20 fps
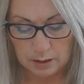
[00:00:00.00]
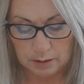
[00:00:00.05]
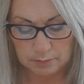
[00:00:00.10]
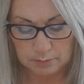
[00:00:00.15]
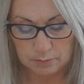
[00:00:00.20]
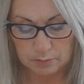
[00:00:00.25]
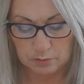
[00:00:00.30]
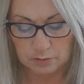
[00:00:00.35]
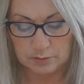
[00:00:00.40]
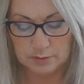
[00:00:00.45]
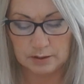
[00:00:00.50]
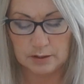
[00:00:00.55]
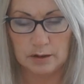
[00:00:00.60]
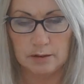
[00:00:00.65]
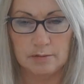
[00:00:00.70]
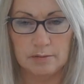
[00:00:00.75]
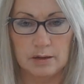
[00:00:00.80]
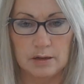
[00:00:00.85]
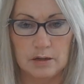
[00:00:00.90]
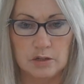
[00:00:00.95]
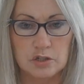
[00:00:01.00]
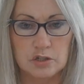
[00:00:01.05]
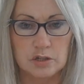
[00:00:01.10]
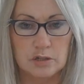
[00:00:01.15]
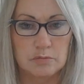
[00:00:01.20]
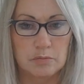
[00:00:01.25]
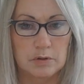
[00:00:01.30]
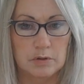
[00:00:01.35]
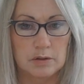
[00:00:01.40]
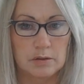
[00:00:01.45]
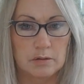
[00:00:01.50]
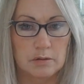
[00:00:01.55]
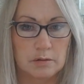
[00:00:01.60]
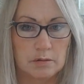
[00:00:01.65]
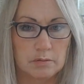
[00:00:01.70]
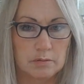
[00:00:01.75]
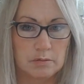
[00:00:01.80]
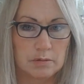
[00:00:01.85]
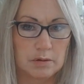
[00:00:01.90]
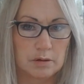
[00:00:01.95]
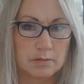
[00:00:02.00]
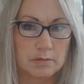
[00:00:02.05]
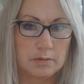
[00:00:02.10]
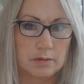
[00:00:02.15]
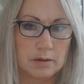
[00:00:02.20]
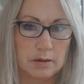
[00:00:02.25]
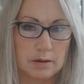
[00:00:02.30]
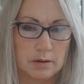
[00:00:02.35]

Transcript: So your TSH is what is